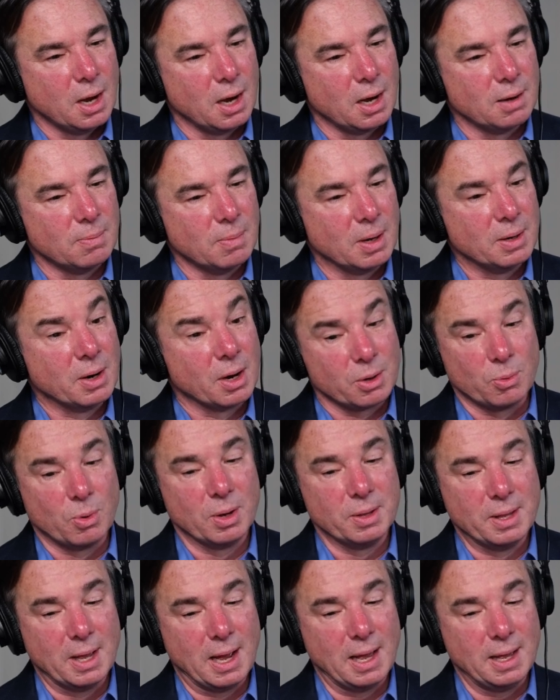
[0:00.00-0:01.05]
Another
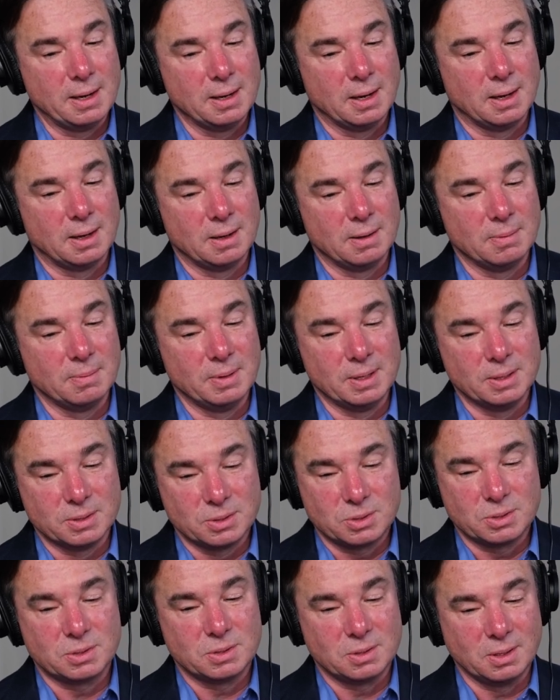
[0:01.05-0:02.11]
one that
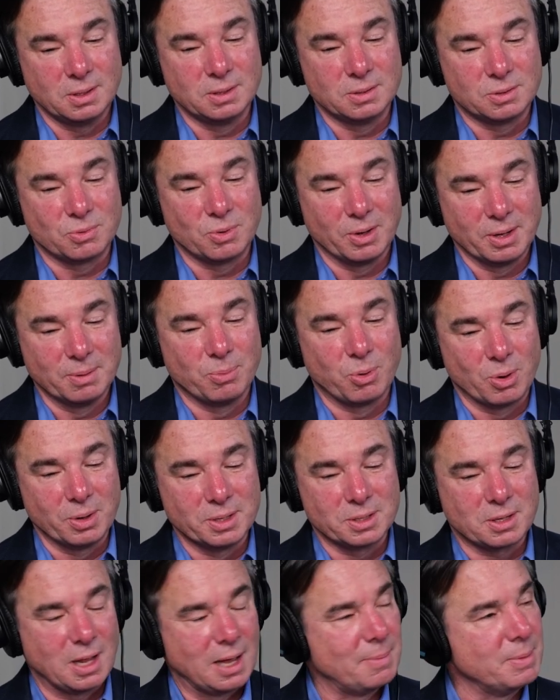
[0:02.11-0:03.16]
is really
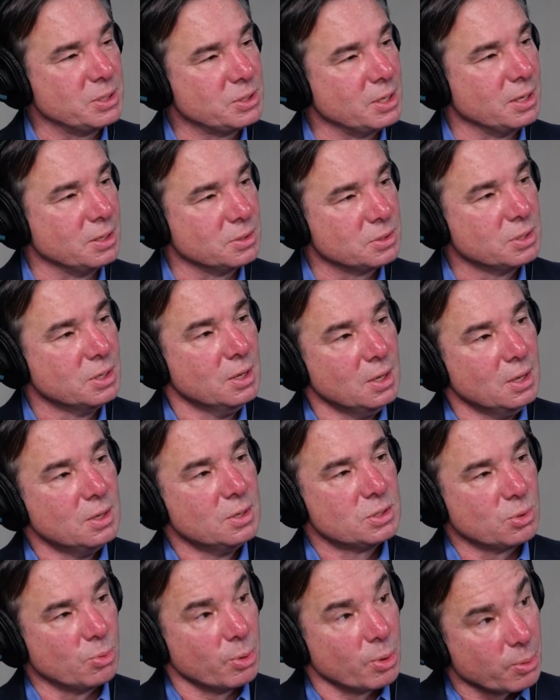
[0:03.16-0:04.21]
important is climate change.
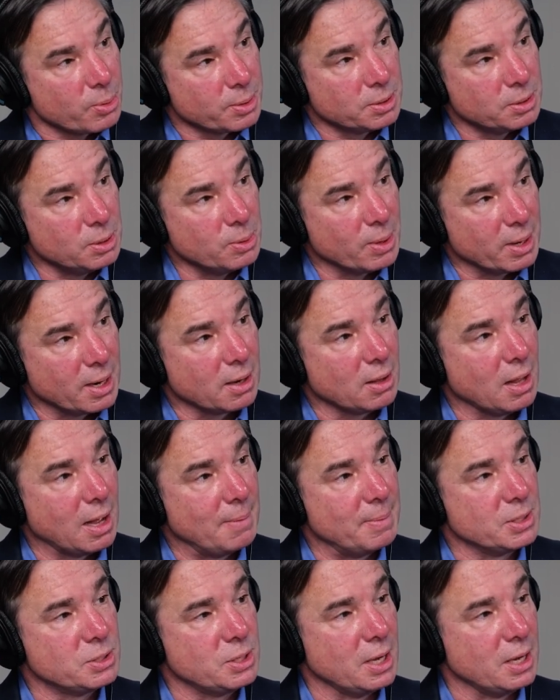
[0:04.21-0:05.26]
So we work with the UN on
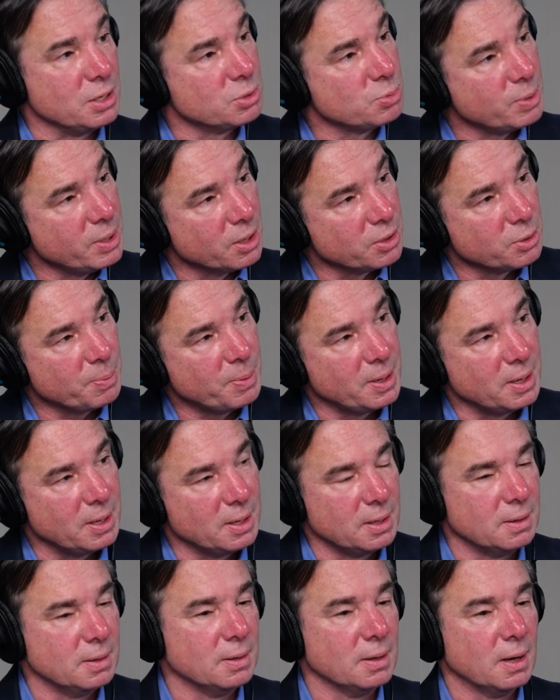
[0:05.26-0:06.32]
climate change. We
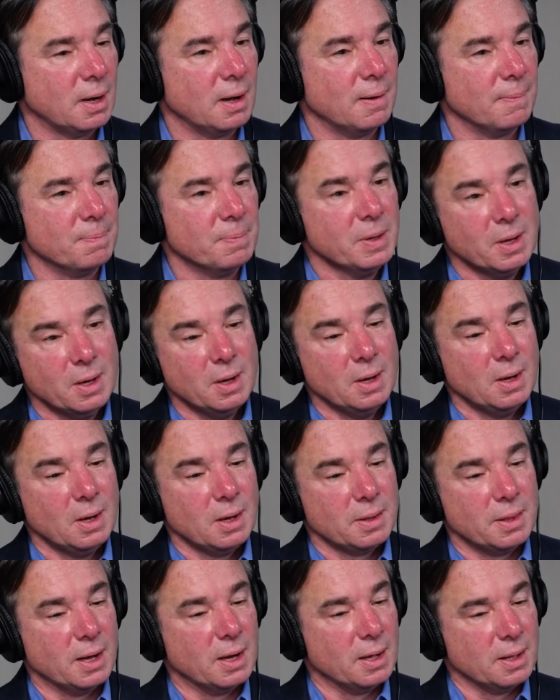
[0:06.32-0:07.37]
underpin
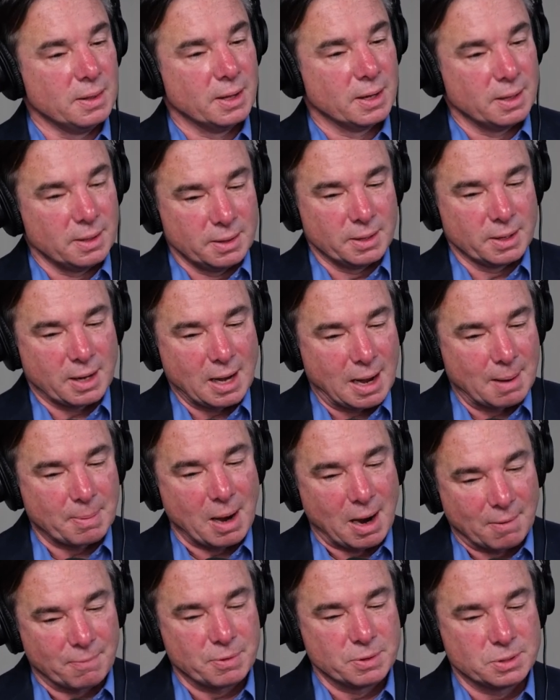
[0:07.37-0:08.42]
the COP
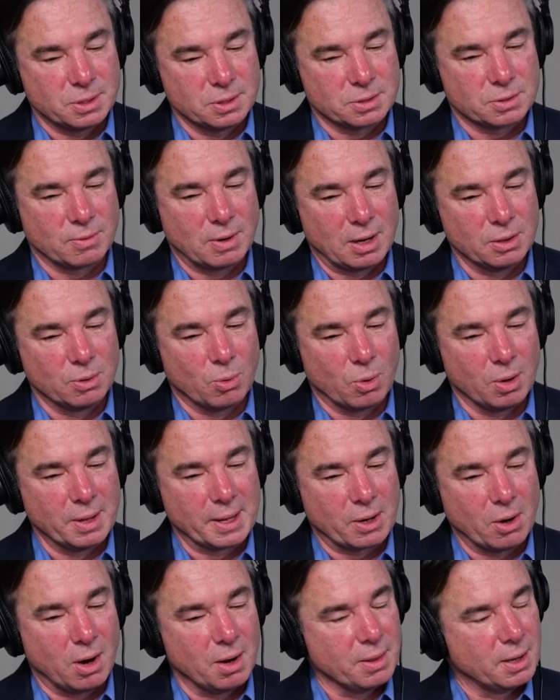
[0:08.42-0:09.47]
conferences around the world,
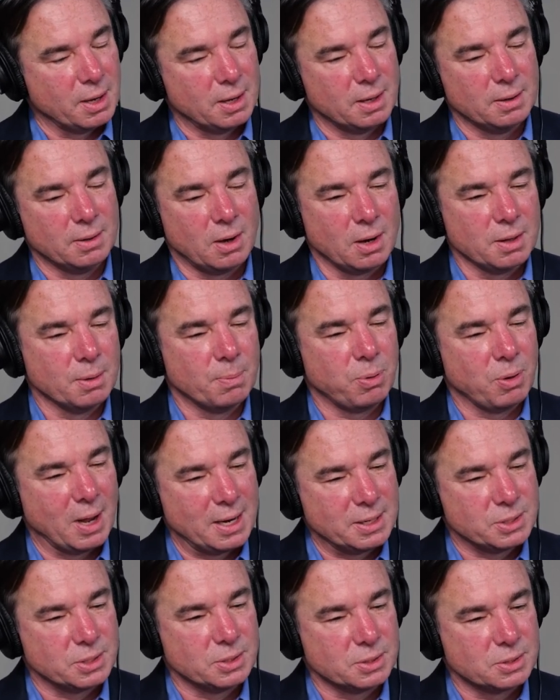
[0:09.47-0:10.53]
like all the
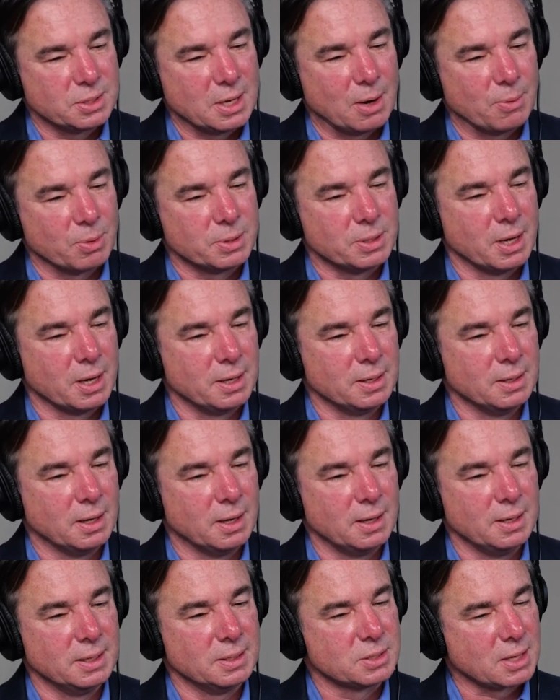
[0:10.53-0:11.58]
pledges that were done
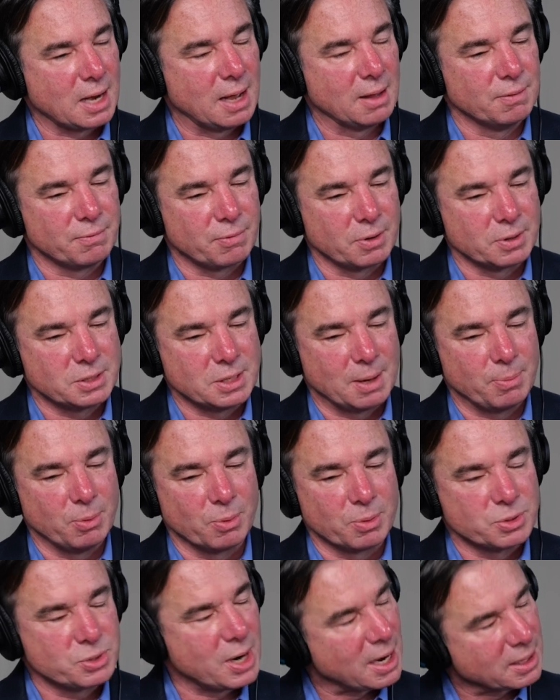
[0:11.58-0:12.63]
in Scotland, for example,
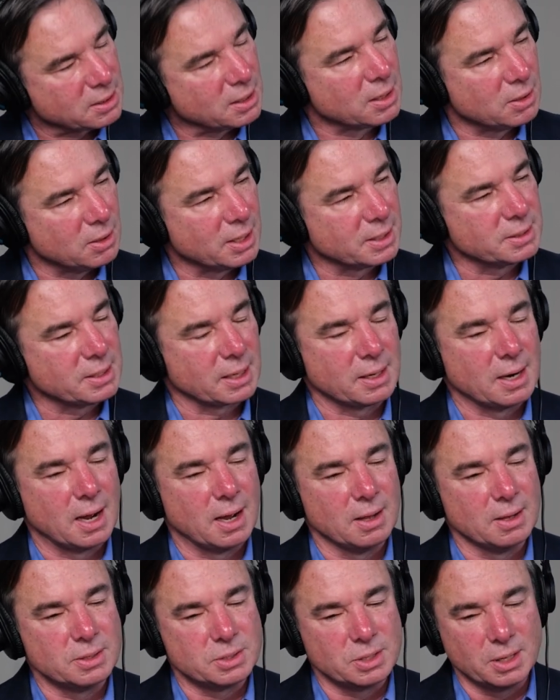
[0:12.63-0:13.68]
were tracked on Qlik
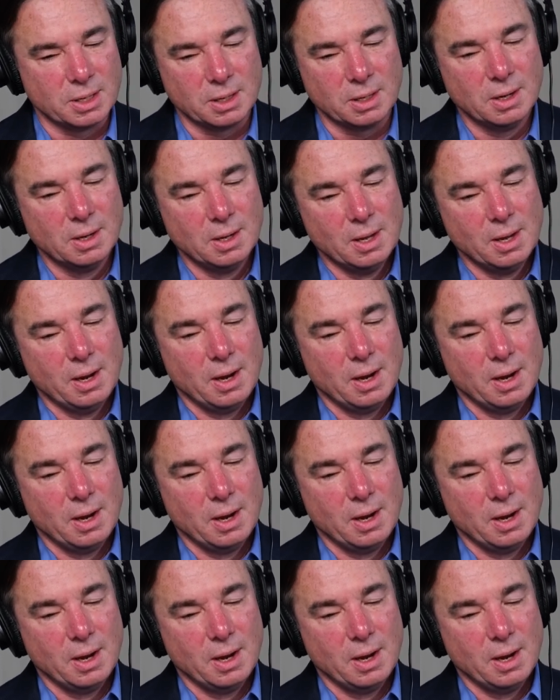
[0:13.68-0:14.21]
technology.